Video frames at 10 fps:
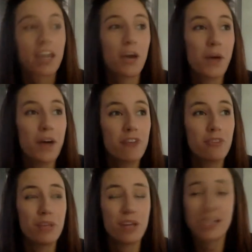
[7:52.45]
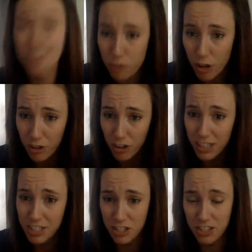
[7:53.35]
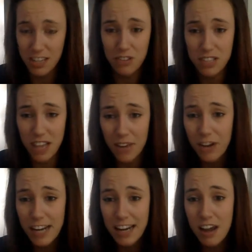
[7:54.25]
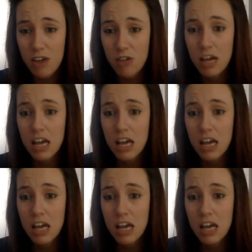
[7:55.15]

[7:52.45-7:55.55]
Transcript: However, because of weather conditions outside right now,